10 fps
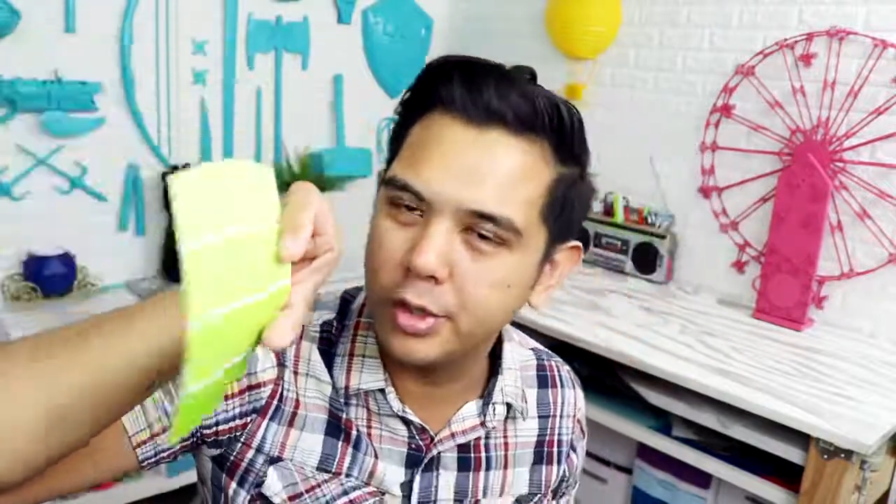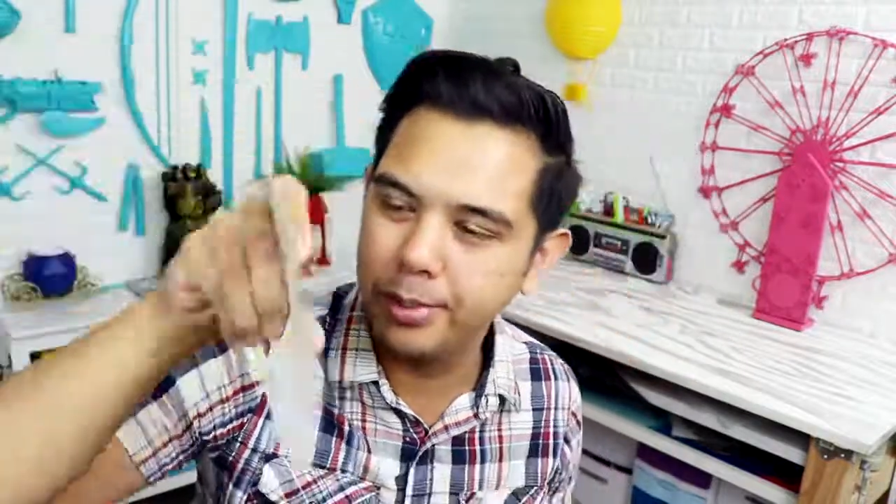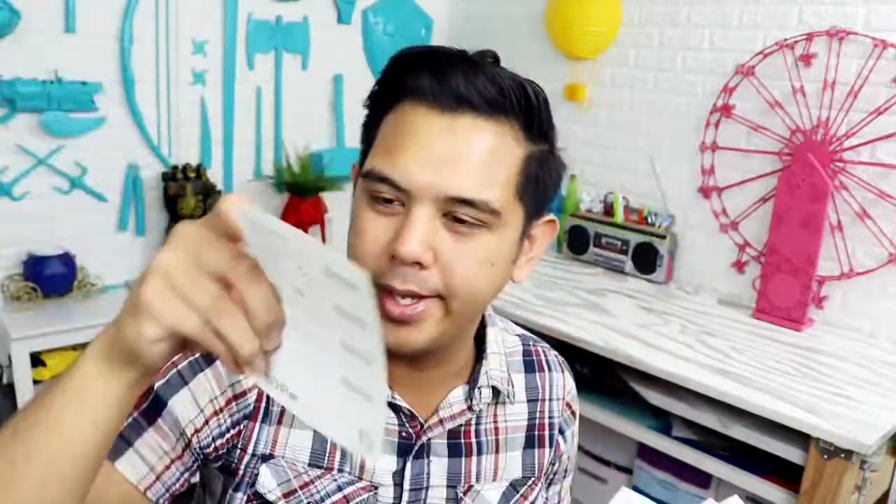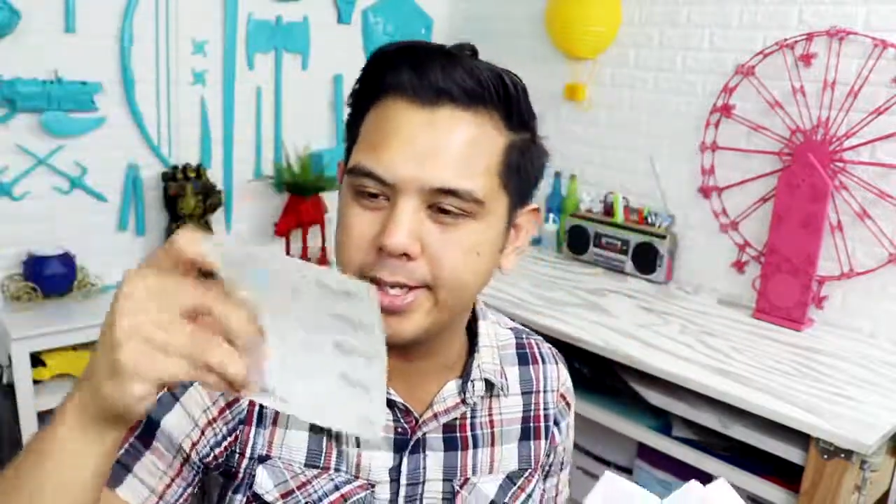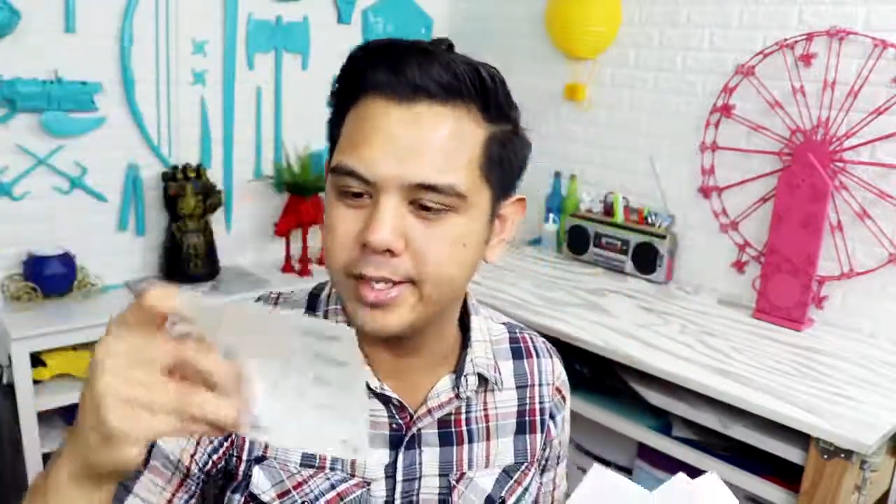
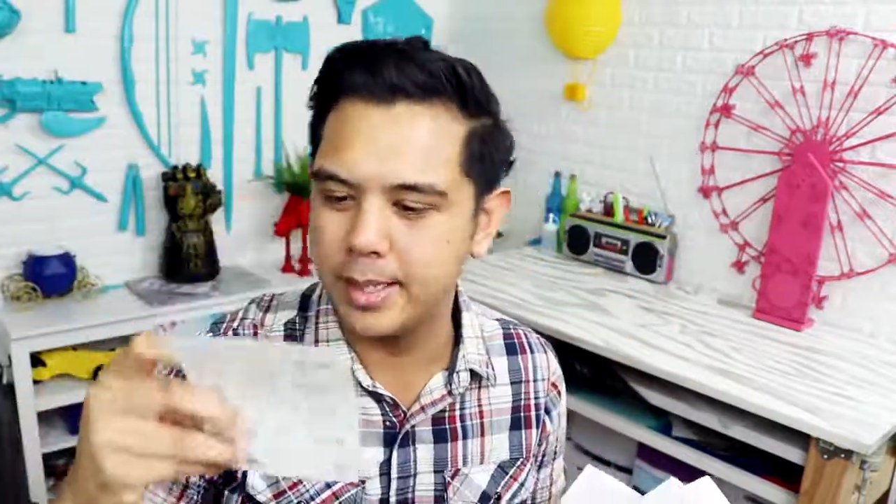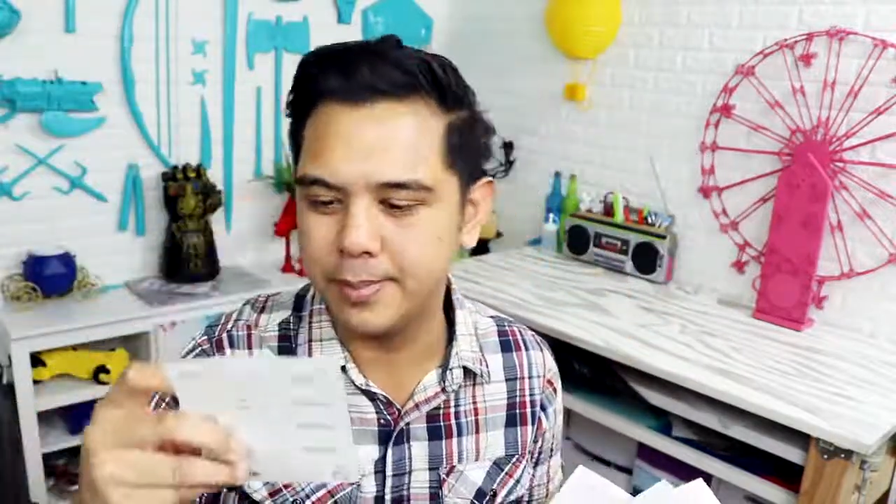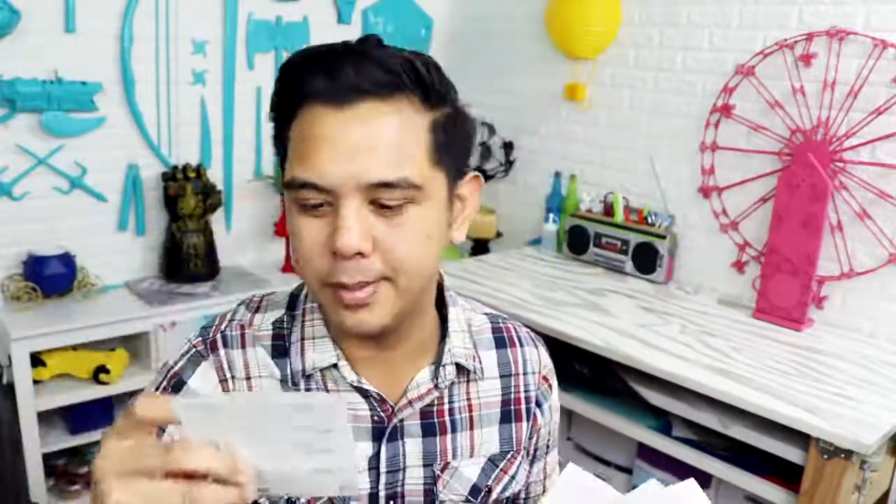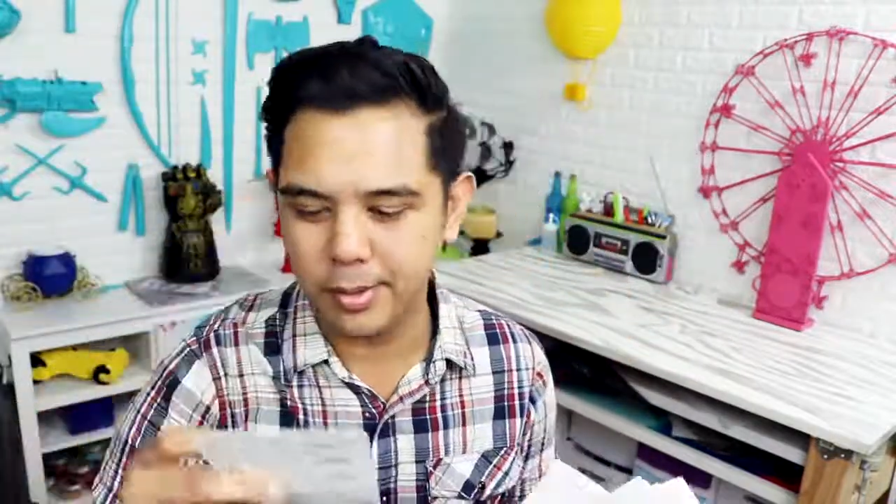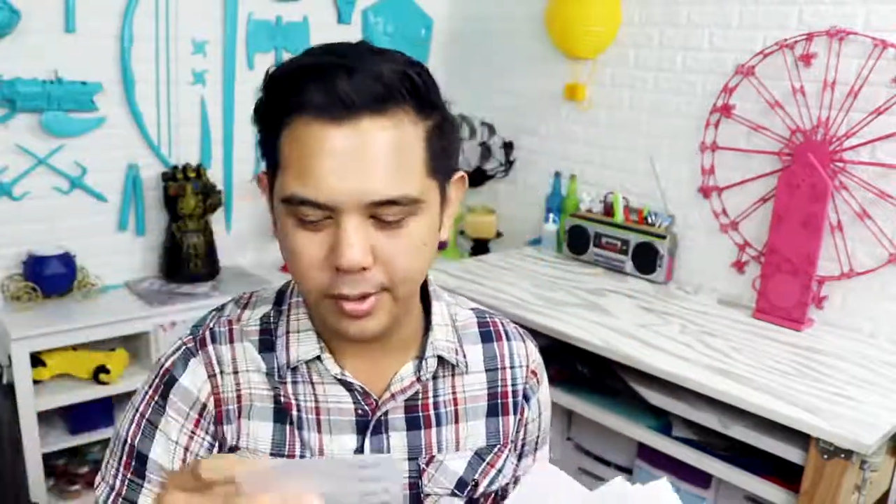be
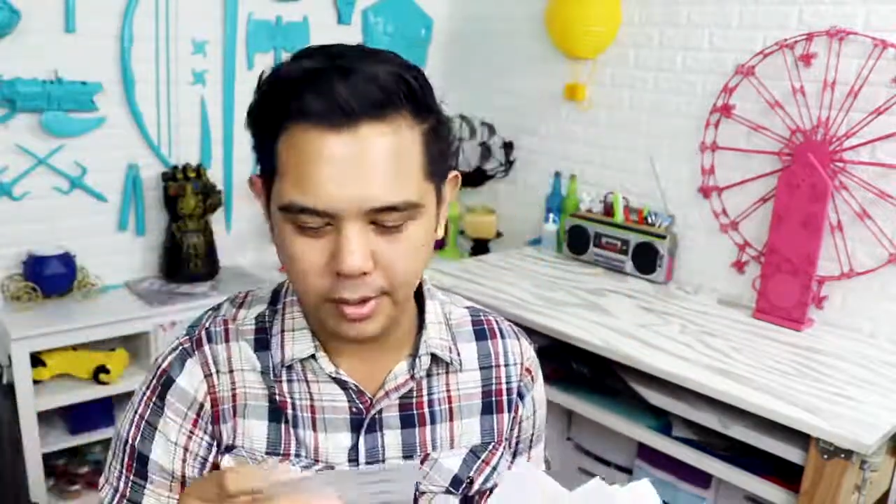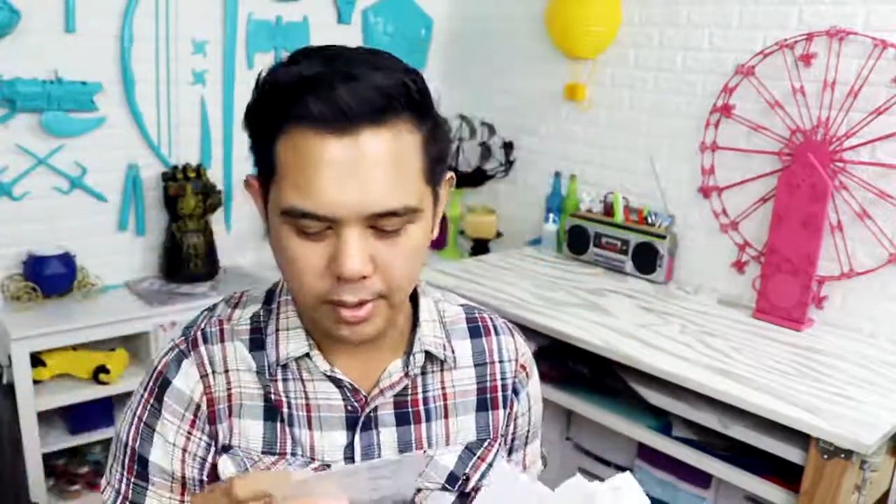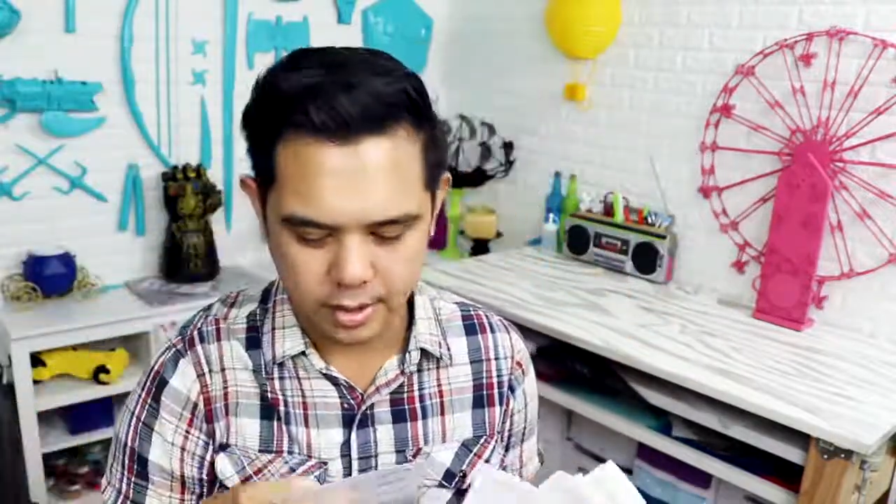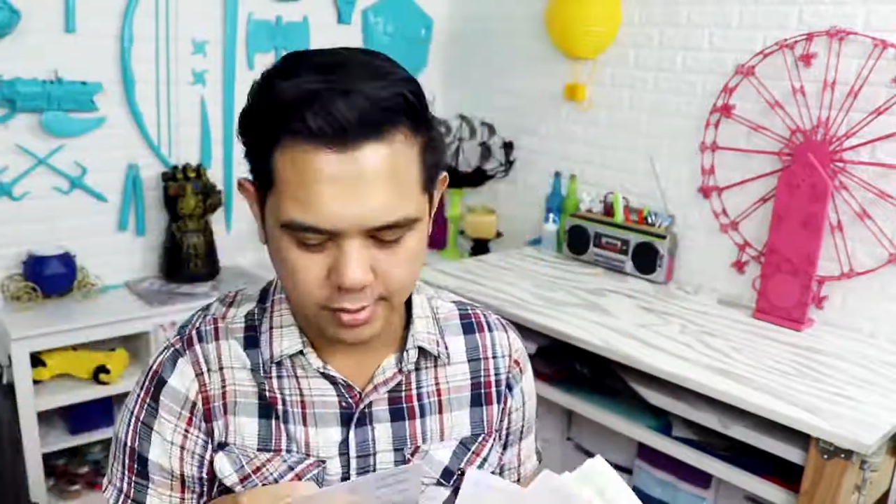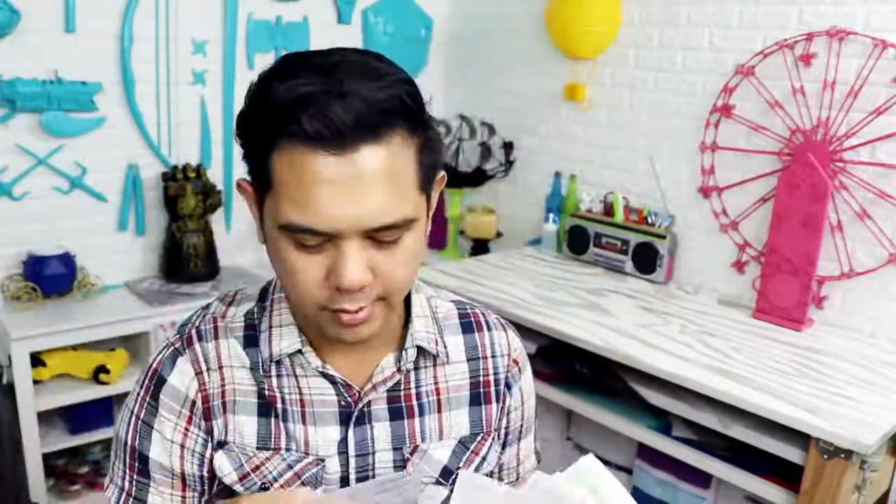acceptable.
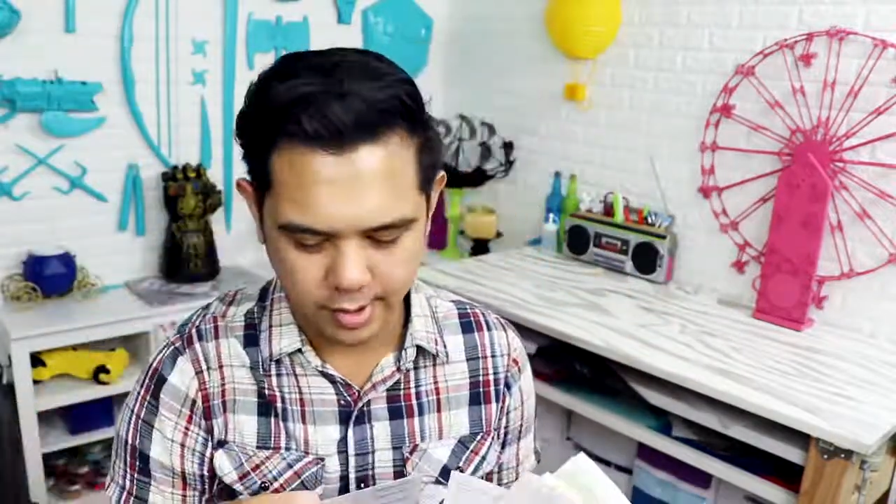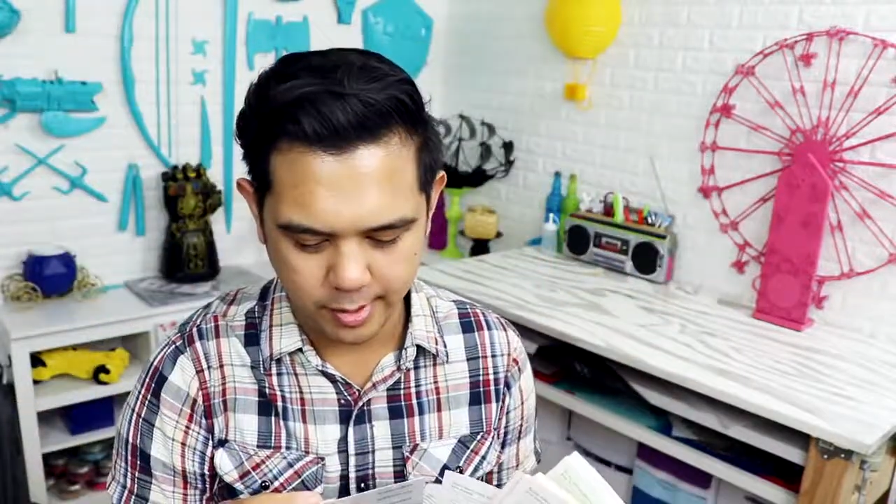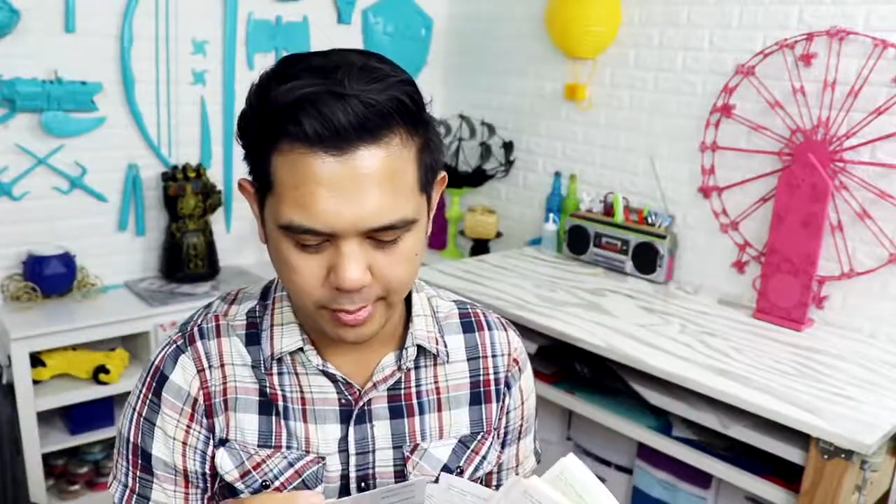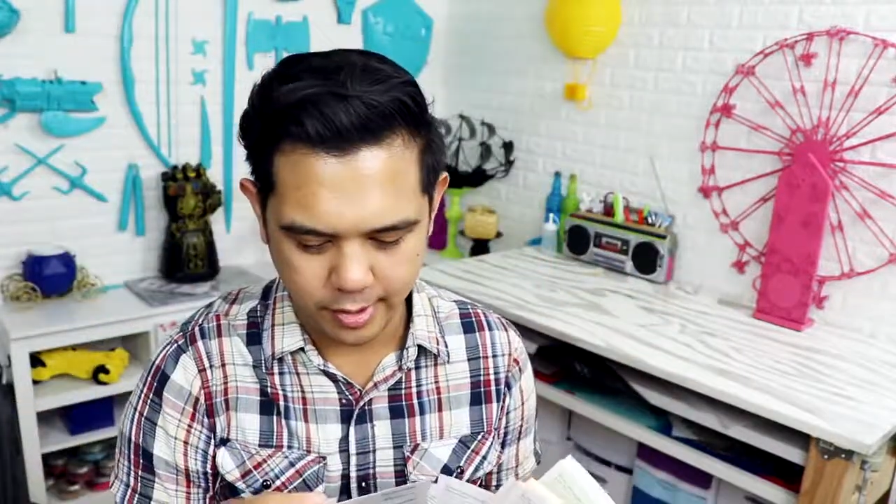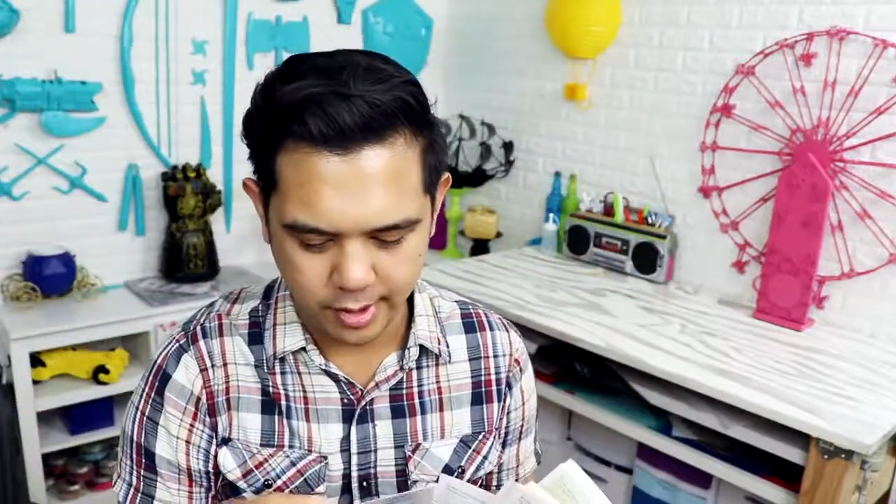That's a really pretty